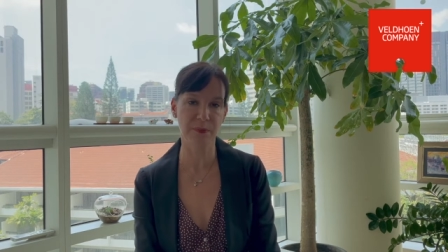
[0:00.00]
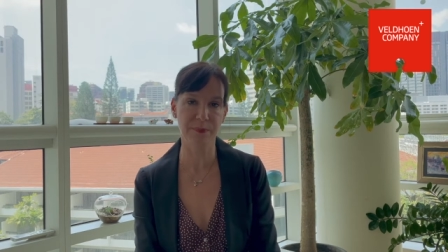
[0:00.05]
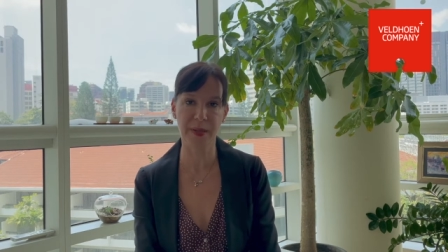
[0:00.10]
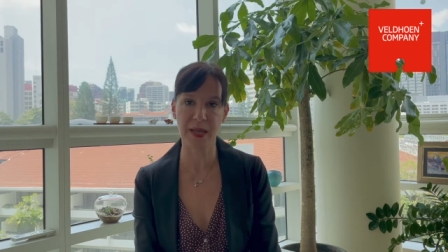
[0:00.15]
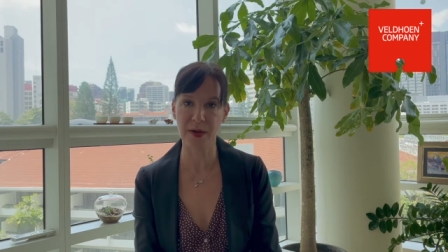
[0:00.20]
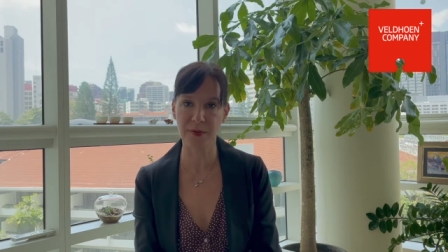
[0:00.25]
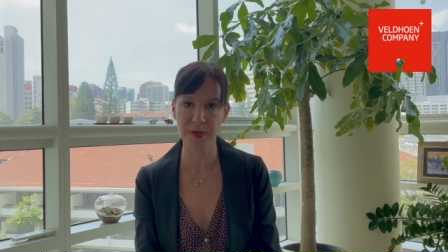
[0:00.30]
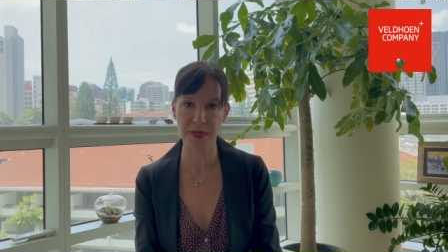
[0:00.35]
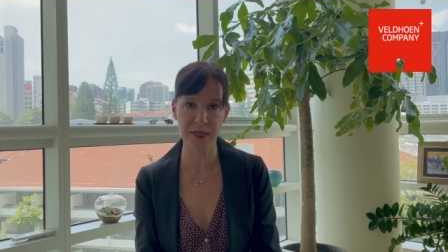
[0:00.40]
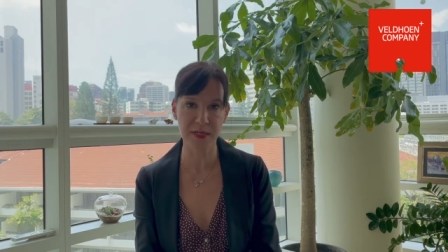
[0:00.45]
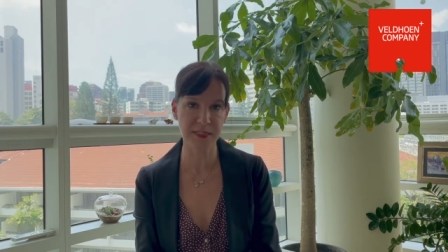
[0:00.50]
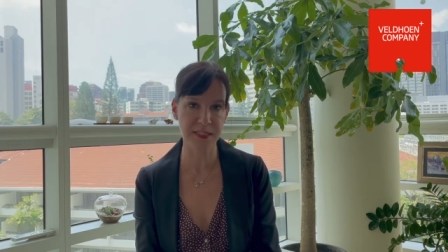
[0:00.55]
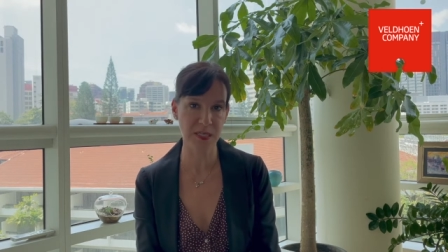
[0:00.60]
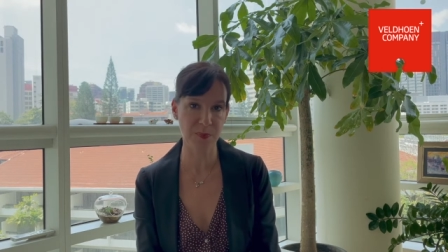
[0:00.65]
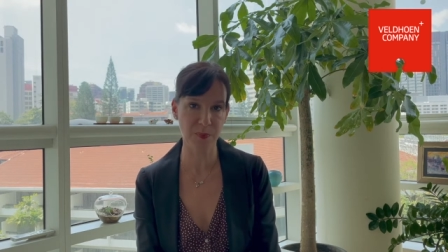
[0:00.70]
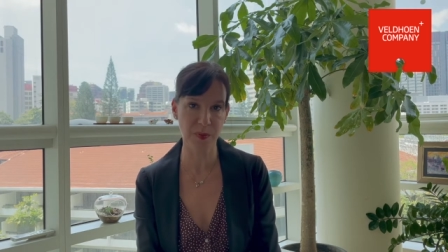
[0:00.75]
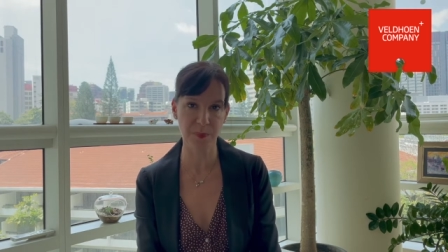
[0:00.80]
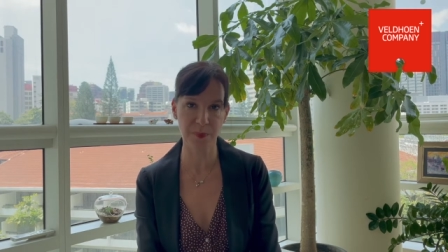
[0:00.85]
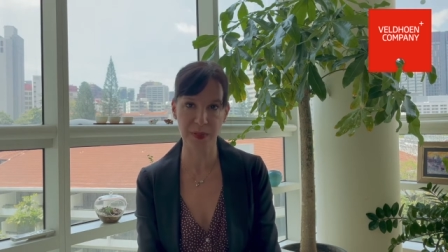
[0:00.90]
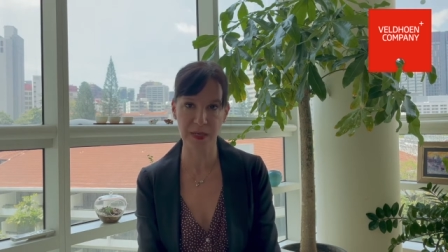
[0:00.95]
barriers that
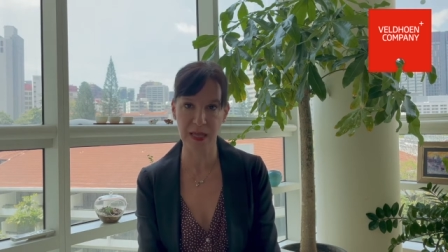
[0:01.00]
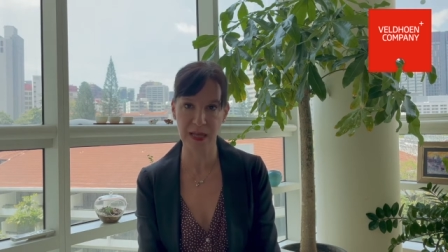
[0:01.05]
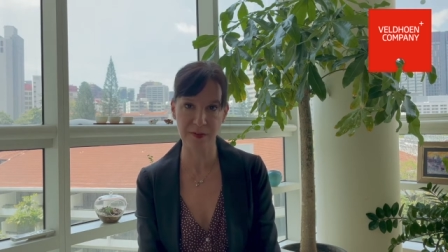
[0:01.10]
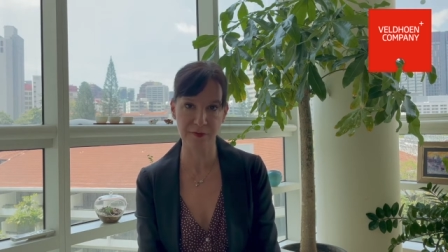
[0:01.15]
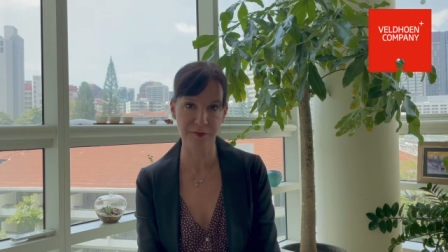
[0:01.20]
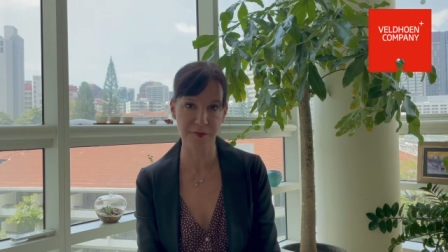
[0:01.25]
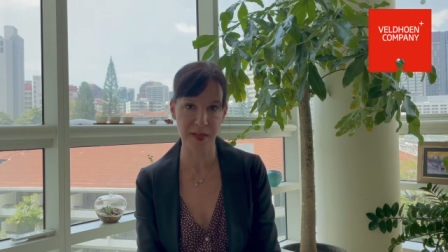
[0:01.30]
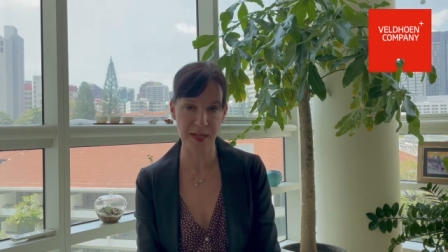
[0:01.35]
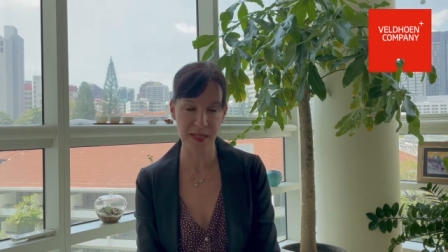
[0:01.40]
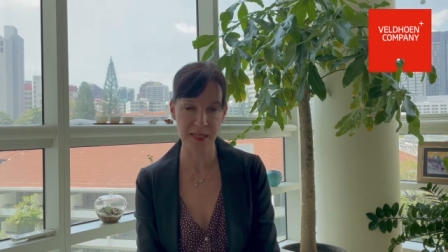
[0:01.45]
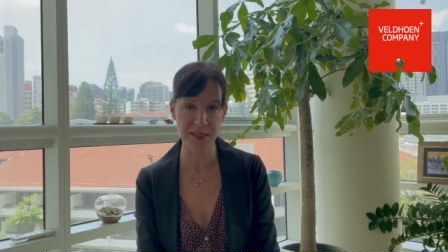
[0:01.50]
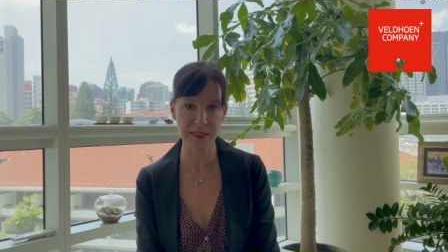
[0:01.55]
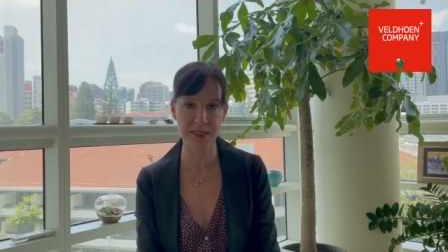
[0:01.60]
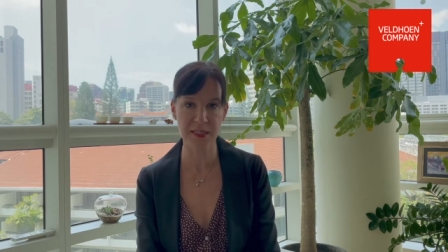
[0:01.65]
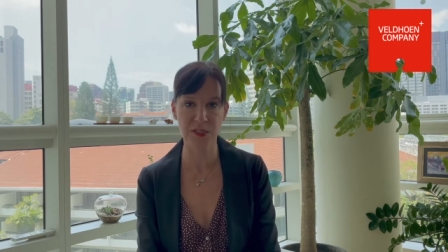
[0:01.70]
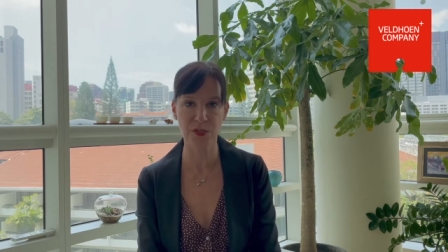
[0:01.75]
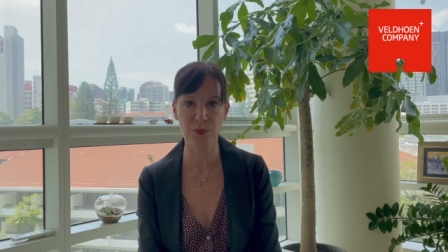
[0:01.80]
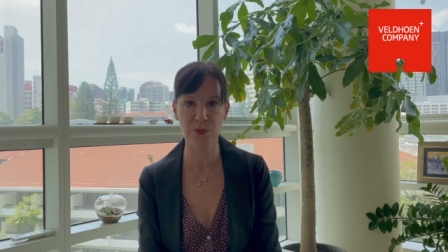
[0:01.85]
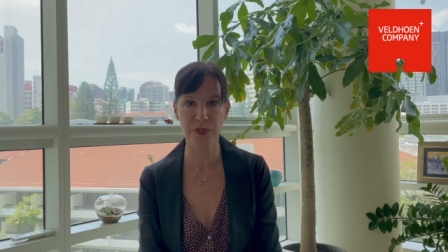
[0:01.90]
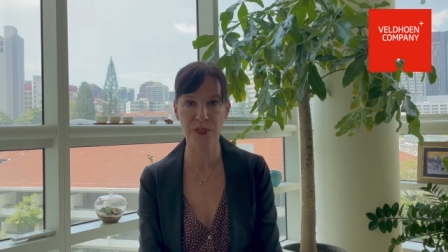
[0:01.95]
people have faced
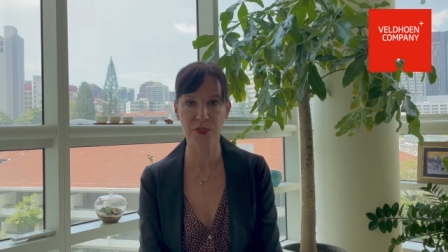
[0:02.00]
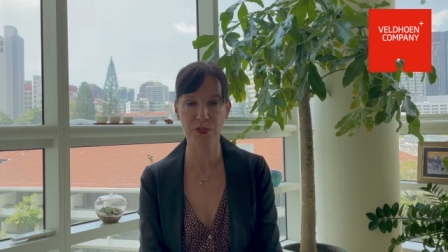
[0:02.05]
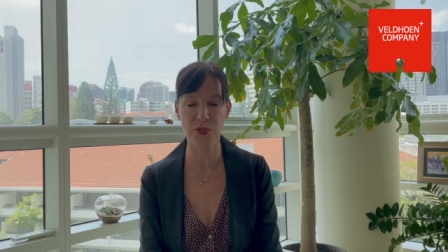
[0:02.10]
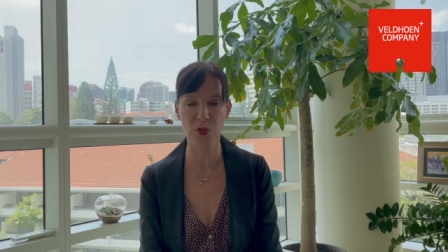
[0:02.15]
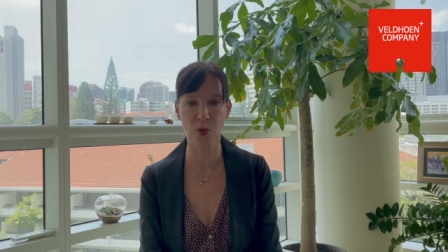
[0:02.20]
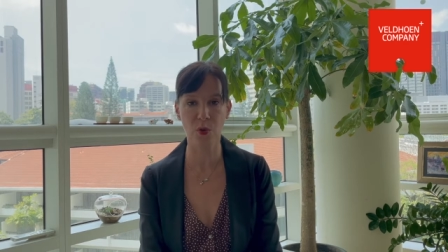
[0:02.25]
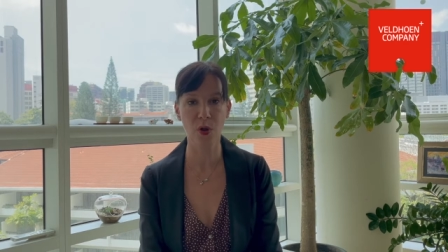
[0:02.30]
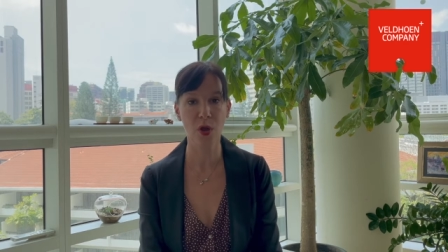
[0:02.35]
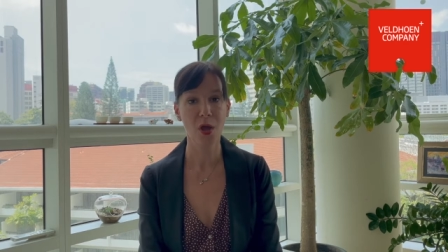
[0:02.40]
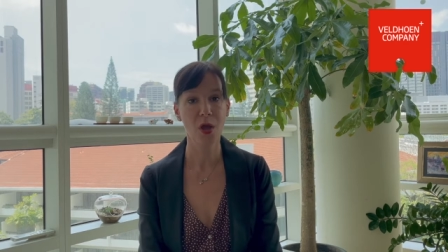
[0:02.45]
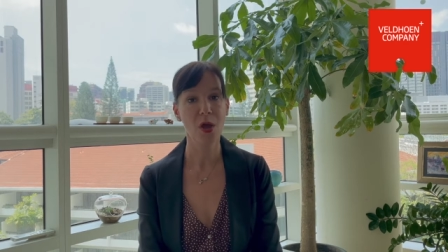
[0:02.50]
in doing so,